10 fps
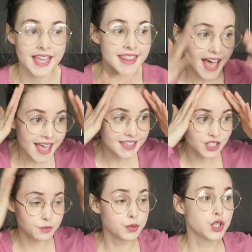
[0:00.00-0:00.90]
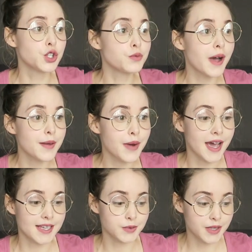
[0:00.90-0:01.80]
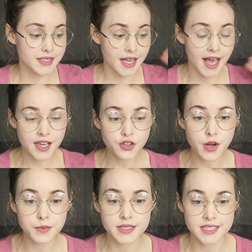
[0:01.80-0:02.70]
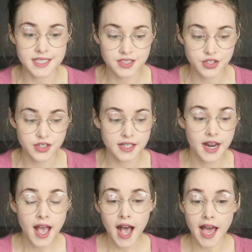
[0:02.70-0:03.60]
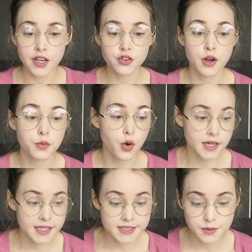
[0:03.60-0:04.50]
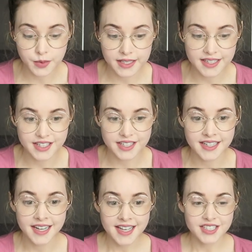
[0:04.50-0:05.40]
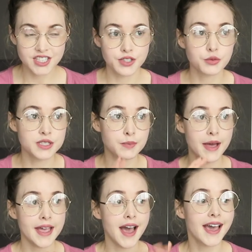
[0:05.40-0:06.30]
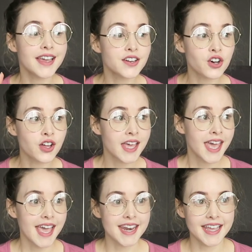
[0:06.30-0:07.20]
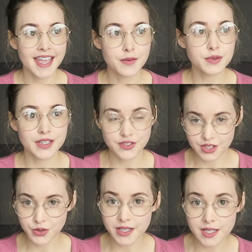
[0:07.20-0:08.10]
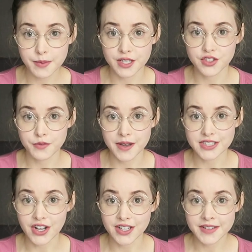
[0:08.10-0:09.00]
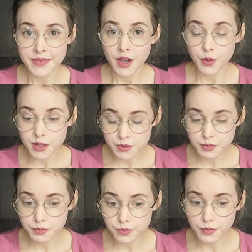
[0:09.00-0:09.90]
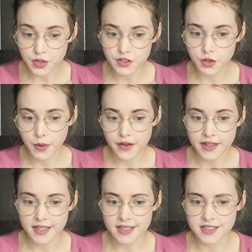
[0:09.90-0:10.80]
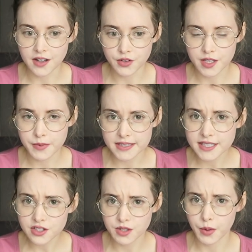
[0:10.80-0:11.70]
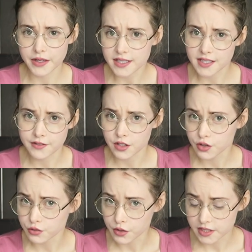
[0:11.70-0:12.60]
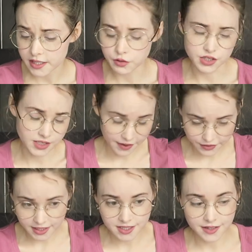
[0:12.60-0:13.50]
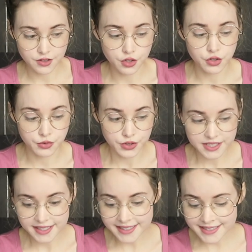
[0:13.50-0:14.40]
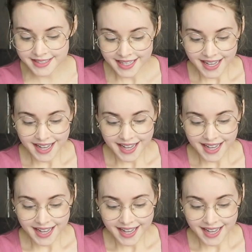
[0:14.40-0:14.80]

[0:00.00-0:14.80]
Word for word: And that just blew my mind because I grew up listening to her, I grew up wanting to be her, she was my idol, and I can't believe she tweeted a picture of my dog. Which most of you are probably like, it's not really a big deal, she probably doesn't even know who Rosie is. Well, she definitely doesn't even know who Rosie is.